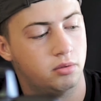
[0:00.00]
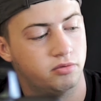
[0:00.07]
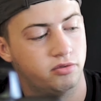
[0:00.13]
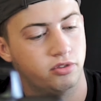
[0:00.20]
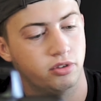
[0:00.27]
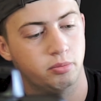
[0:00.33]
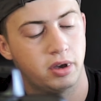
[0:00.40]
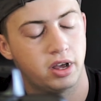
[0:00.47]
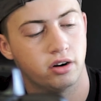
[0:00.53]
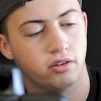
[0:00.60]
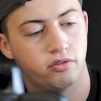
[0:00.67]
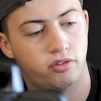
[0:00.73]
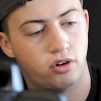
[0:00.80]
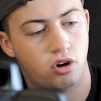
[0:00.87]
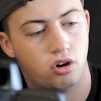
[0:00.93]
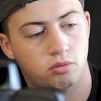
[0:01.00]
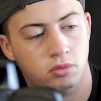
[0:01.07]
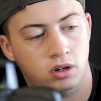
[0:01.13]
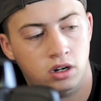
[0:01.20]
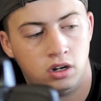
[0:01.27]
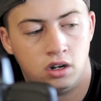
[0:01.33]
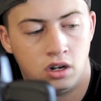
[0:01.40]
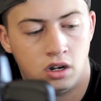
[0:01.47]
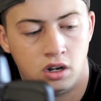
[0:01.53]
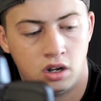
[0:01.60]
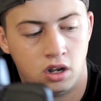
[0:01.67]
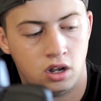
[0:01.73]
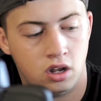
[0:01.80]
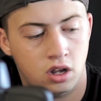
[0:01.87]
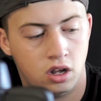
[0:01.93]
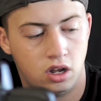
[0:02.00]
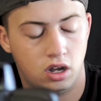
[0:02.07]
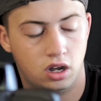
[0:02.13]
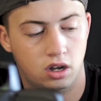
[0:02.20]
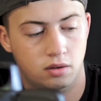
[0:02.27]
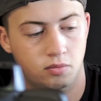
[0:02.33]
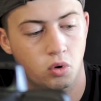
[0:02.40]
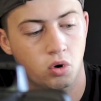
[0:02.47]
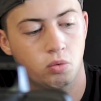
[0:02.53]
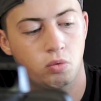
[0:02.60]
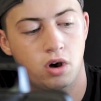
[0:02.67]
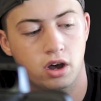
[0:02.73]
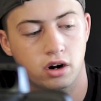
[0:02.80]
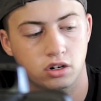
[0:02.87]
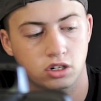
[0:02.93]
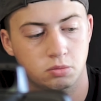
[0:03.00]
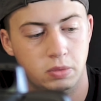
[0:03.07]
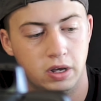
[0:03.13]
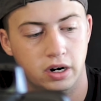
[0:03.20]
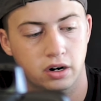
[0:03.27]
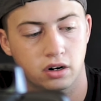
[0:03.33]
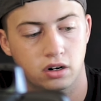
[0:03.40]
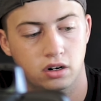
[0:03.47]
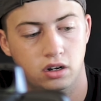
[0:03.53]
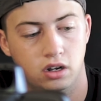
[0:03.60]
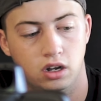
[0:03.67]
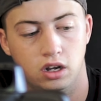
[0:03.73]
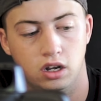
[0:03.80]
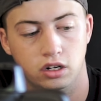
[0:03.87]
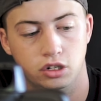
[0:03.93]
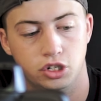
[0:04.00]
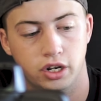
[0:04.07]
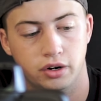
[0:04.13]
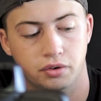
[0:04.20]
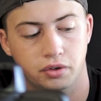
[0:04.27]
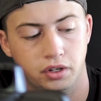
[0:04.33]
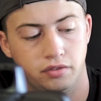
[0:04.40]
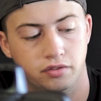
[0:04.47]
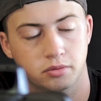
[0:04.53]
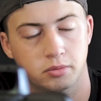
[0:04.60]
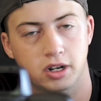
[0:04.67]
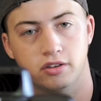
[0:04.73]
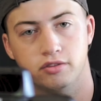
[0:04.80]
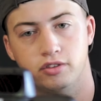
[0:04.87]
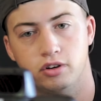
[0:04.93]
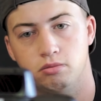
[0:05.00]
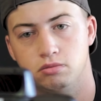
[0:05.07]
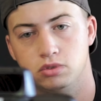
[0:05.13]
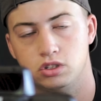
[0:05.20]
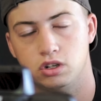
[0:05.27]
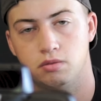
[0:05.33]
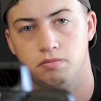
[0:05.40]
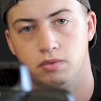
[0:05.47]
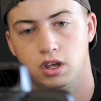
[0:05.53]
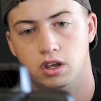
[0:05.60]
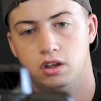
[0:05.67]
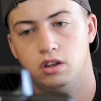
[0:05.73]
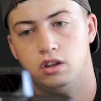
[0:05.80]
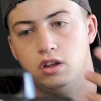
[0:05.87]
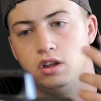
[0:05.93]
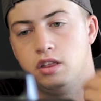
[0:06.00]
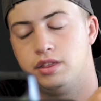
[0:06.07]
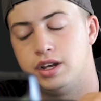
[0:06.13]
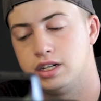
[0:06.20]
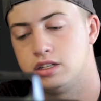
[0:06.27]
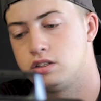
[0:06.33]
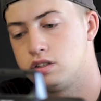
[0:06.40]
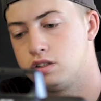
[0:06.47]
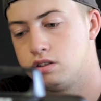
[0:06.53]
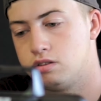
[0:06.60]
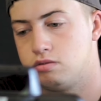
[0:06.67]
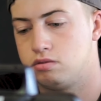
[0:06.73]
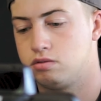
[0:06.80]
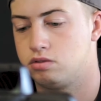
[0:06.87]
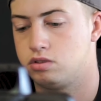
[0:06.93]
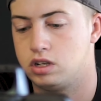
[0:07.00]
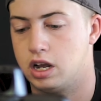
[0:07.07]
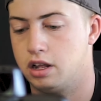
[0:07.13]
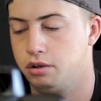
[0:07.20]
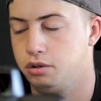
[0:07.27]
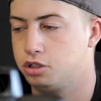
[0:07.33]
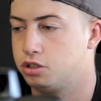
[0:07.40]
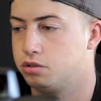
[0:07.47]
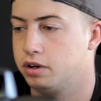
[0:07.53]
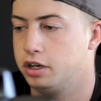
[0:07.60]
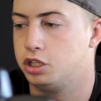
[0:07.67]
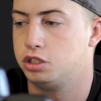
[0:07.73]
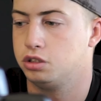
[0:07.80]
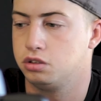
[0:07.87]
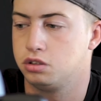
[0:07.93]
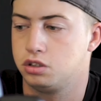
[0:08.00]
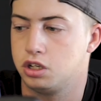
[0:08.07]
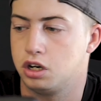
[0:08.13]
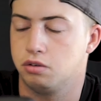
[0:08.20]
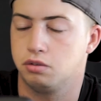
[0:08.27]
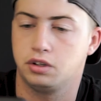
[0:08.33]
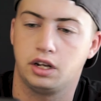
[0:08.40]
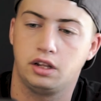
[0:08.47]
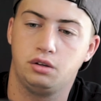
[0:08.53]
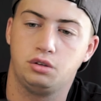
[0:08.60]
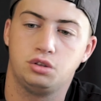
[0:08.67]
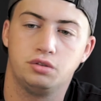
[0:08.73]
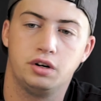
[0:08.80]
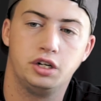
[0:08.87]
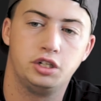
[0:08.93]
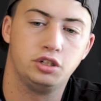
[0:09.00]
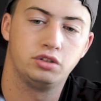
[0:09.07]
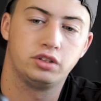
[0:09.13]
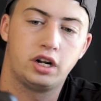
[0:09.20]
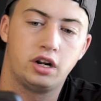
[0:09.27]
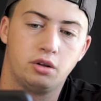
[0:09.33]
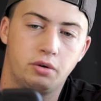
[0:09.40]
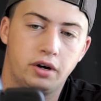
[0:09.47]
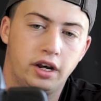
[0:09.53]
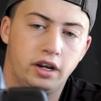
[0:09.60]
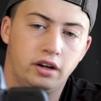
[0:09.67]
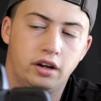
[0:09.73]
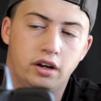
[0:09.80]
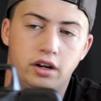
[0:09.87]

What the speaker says: For better foam, more water is better, generally for better foam. So that's dilution ratios, general dilution ratios out of the way.